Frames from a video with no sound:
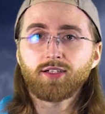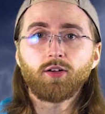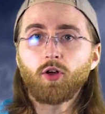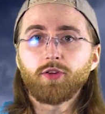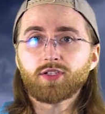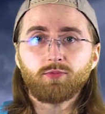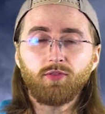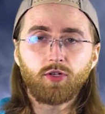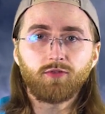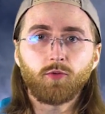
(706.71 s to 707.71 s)
down all this
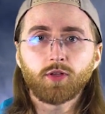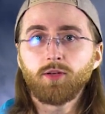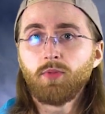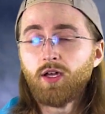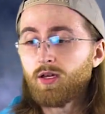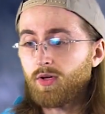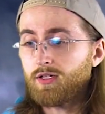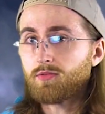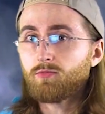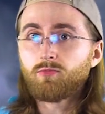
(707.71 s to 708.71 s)
revenue for them,
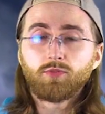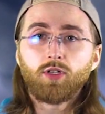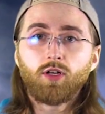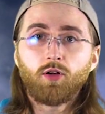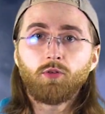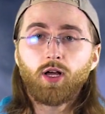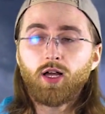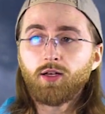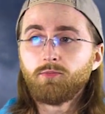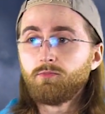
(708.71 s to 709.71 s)
but
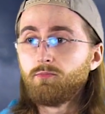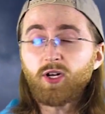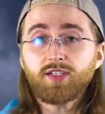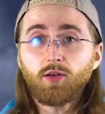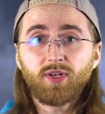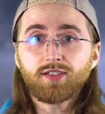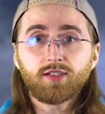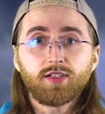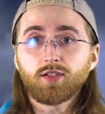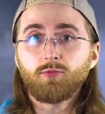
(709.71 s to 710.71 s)
retail
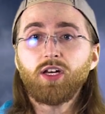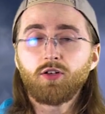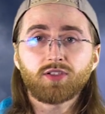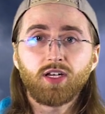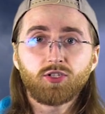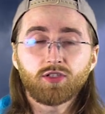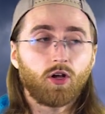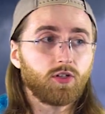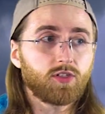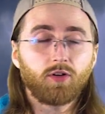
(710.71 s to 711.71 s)
businesses and radio stations
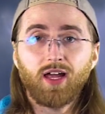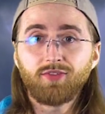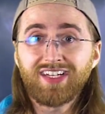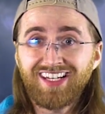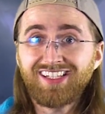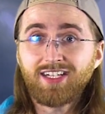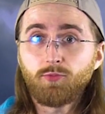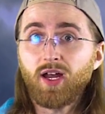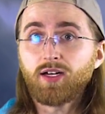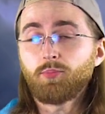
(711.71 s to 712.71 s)
also have an easy
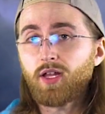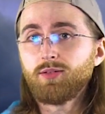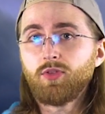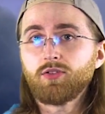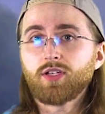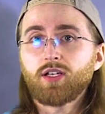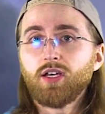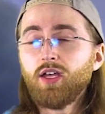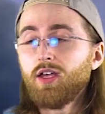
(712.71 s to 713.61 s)
way to play music